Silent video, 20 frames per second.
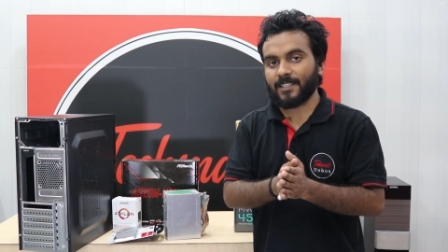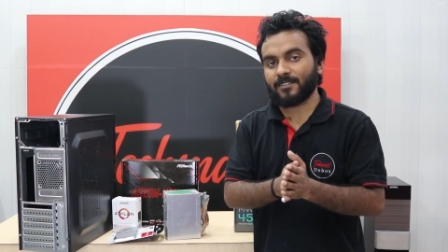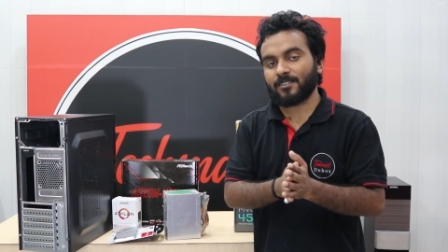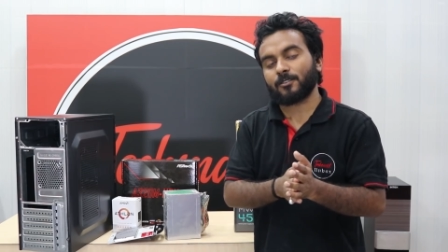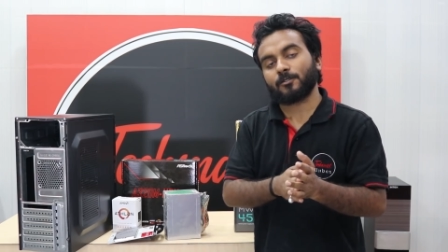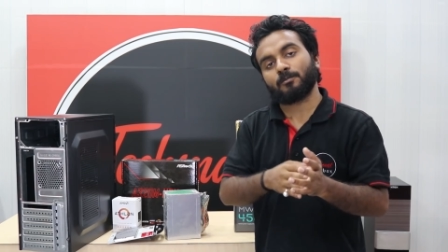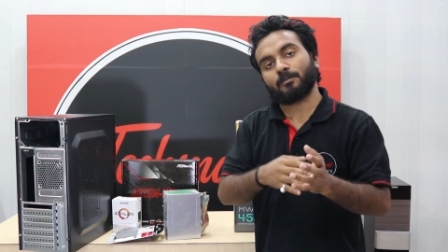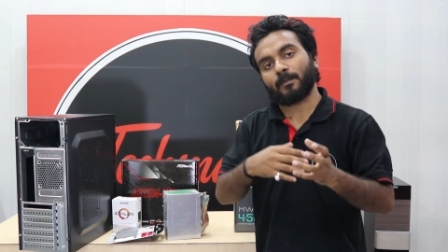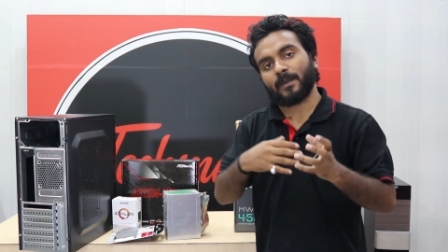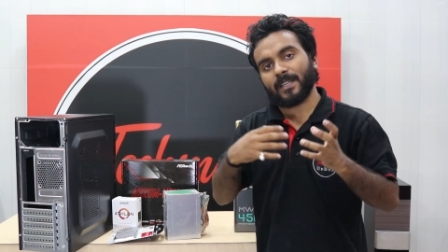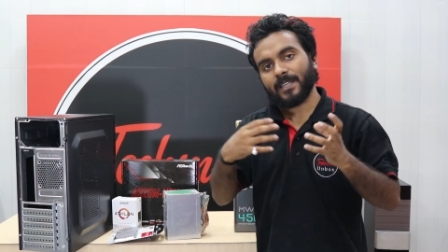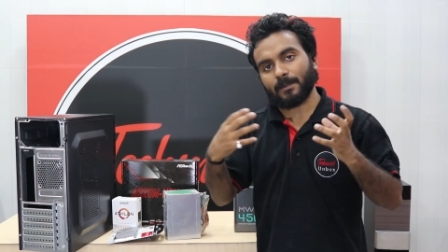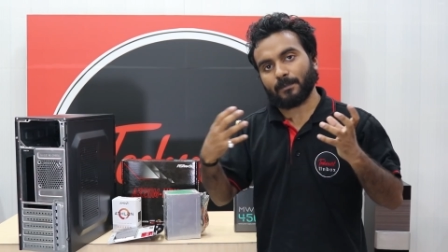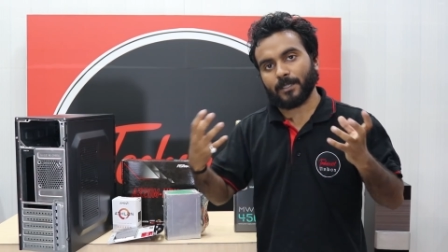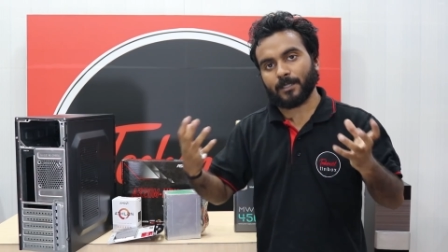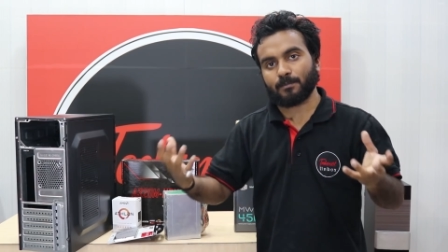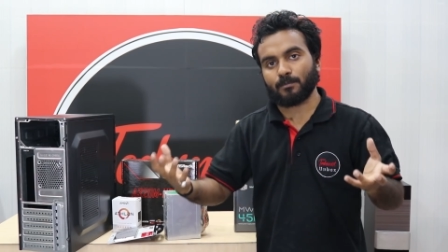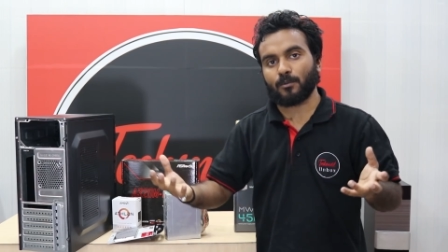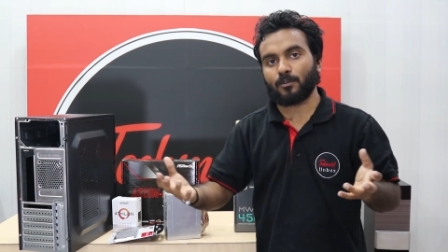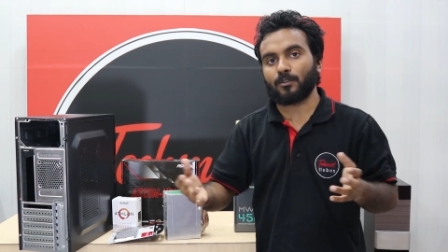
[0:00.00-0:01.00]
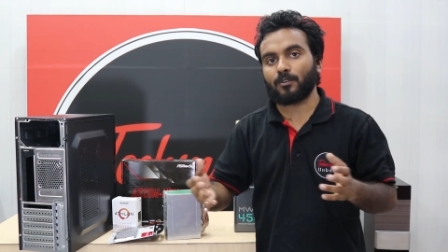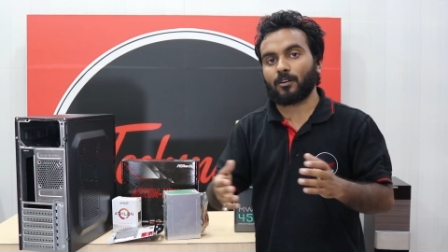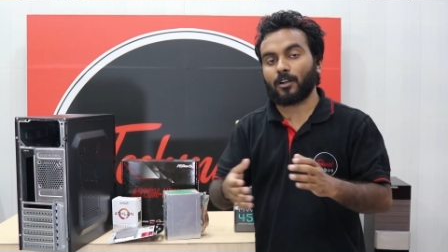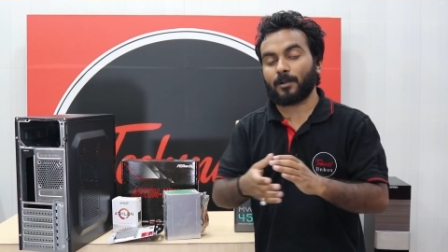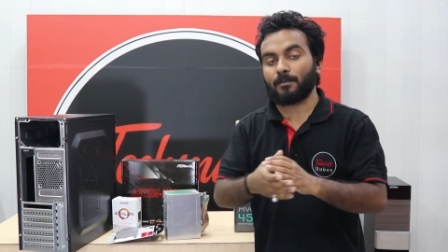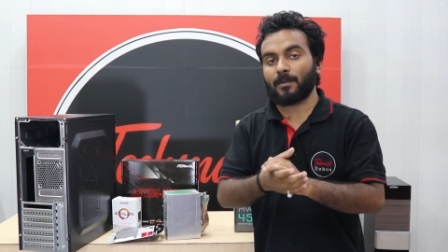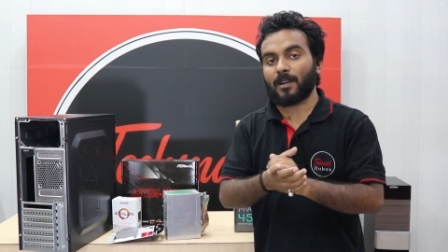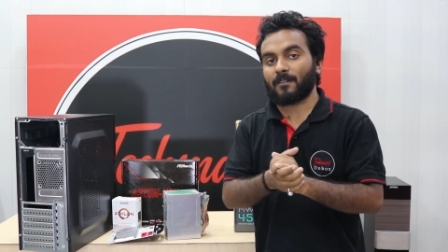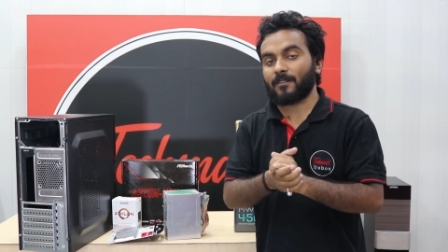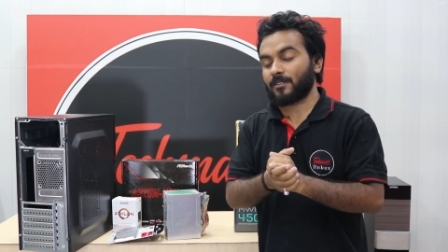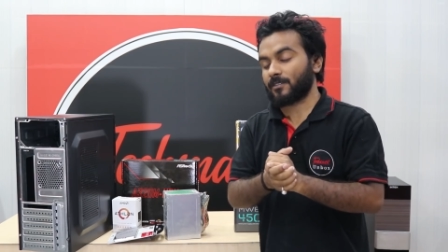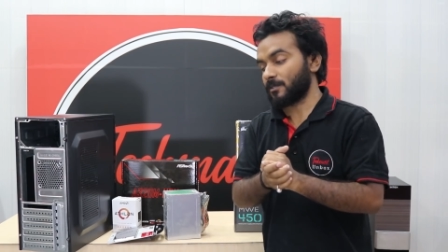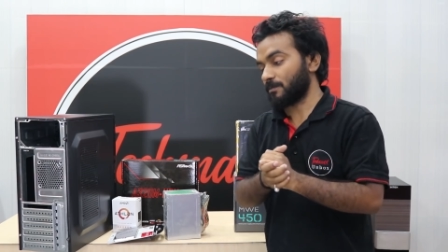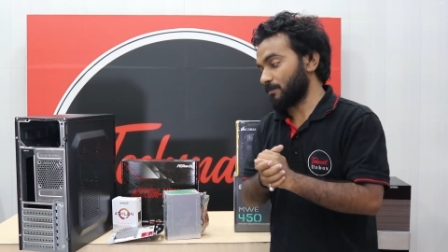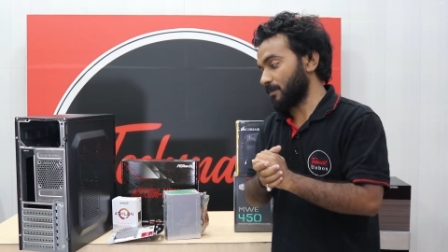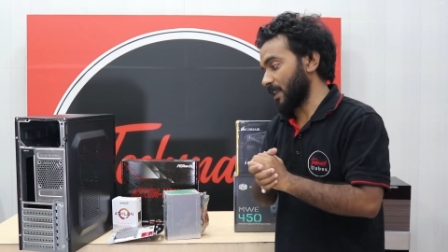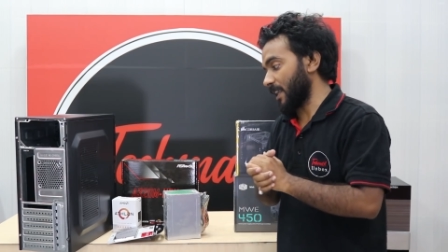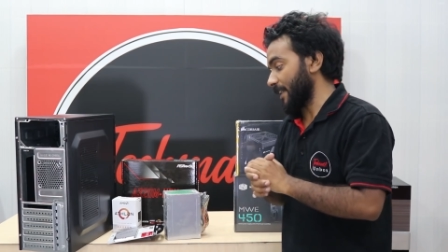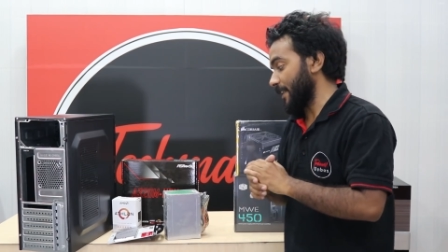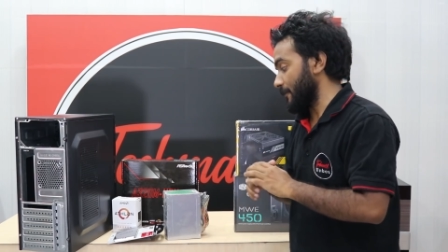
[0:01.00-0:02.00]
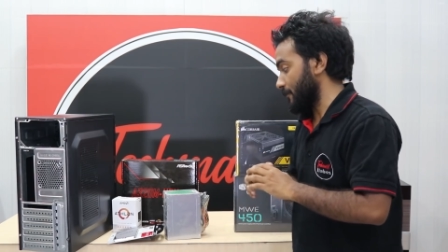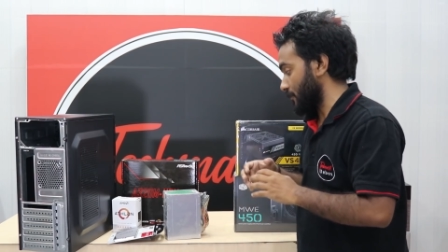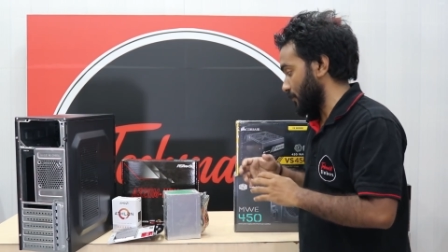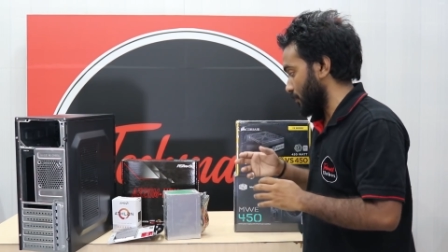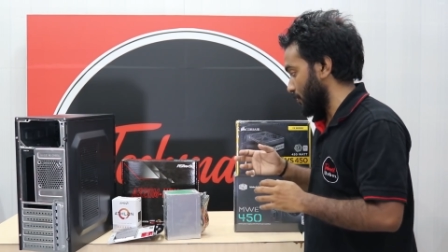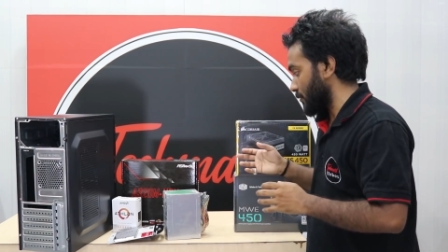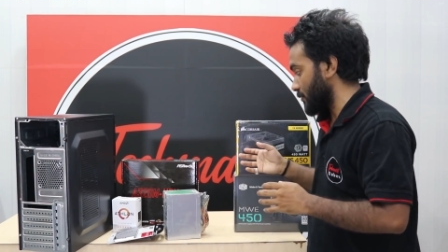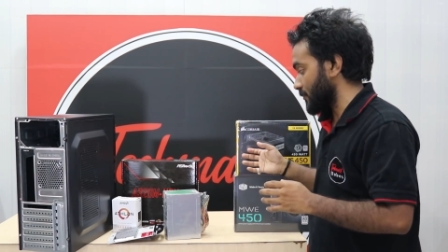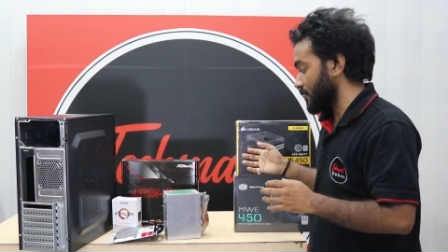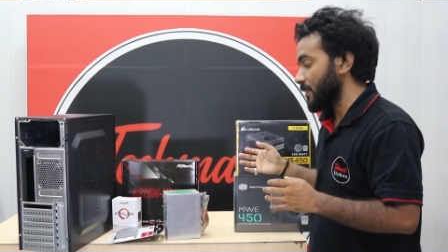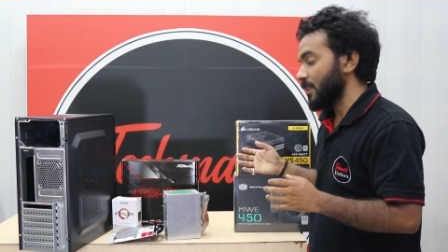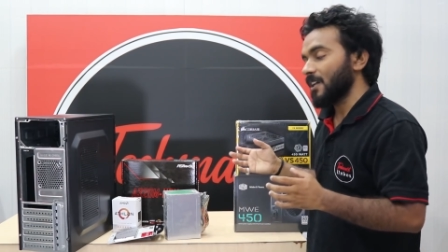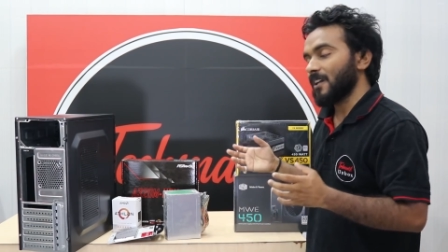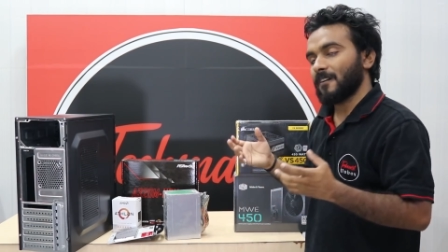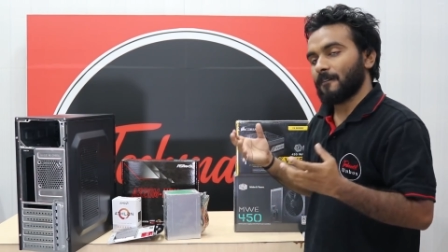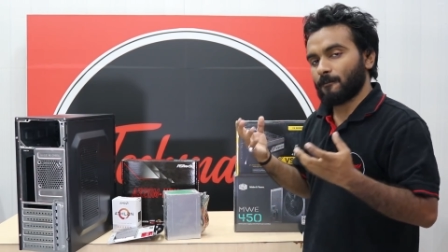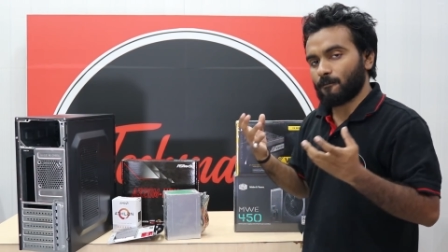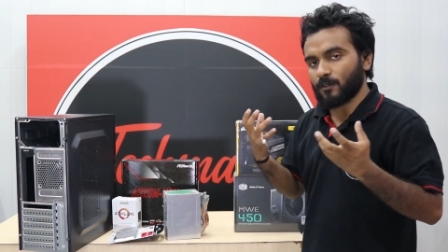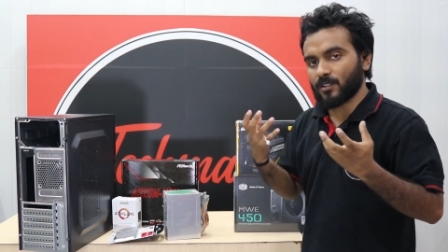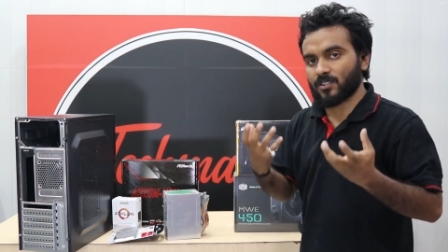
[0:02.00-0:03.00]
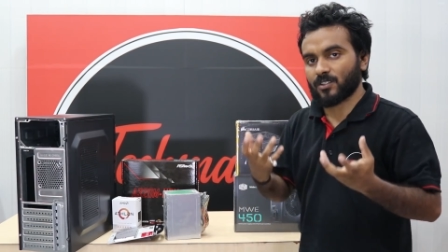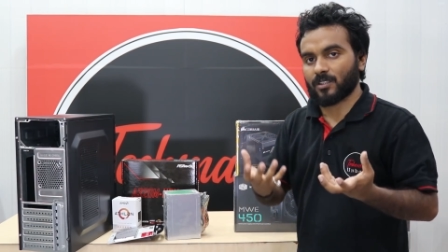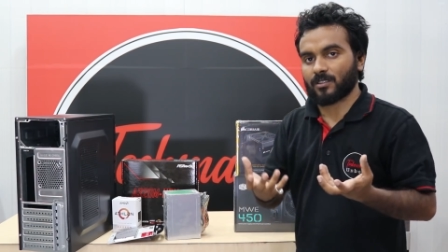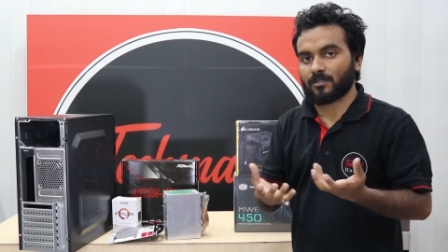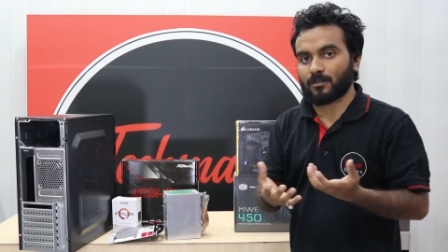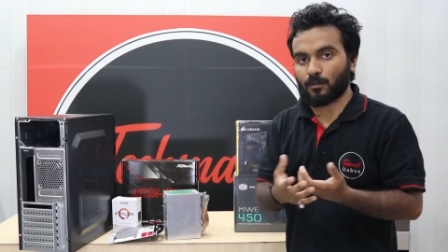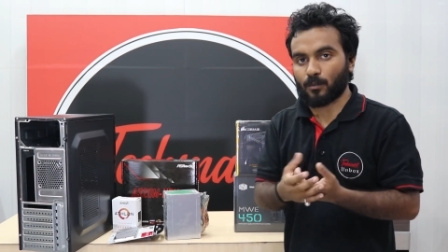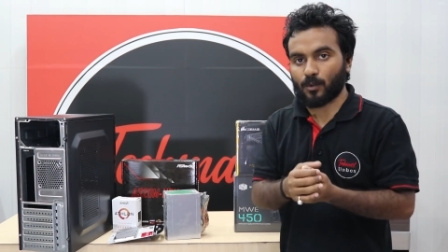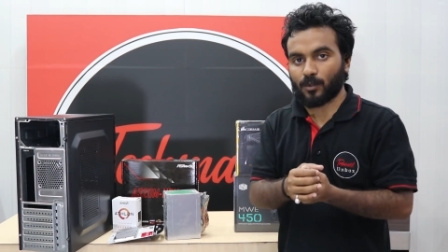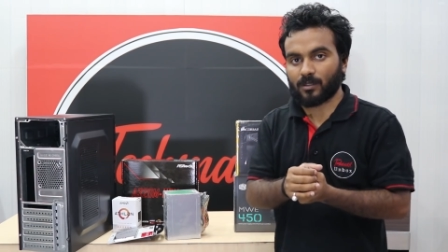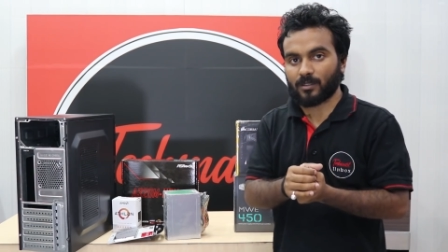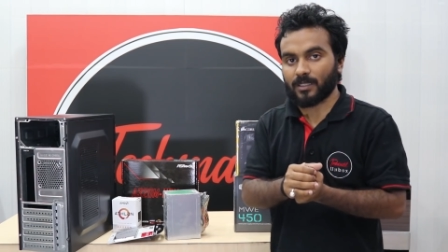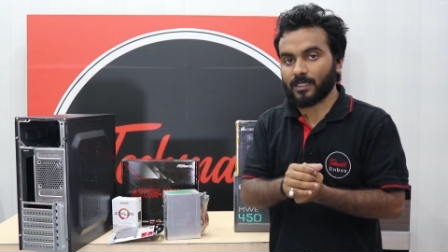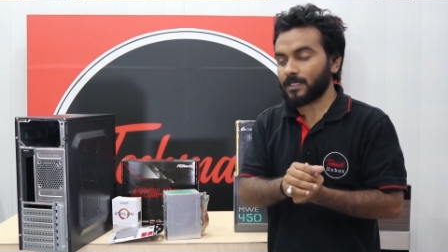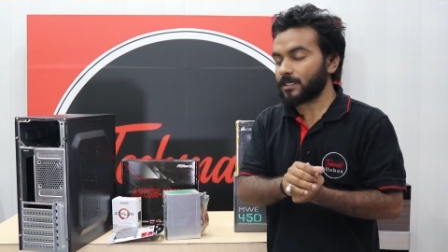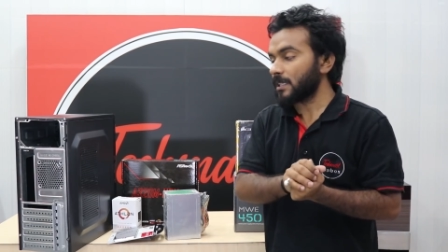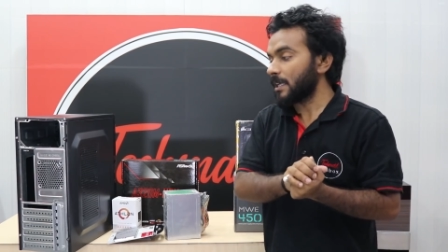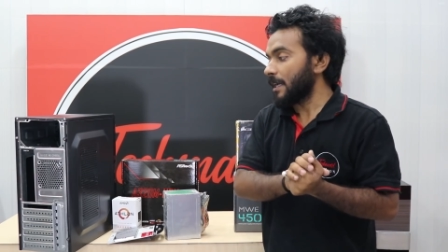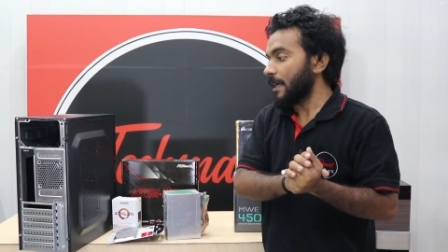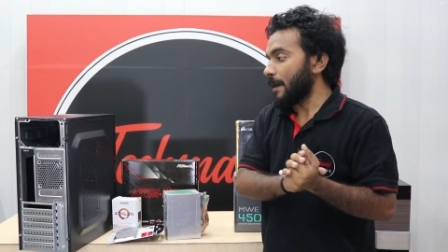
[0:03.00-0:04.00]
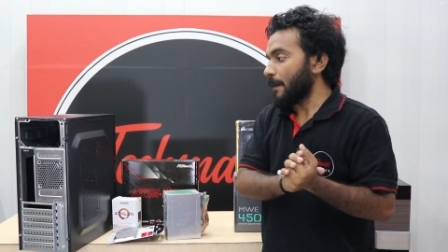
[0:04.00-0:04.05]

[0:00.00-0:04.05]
is spend a bit more on power supply, of course, which is worth it.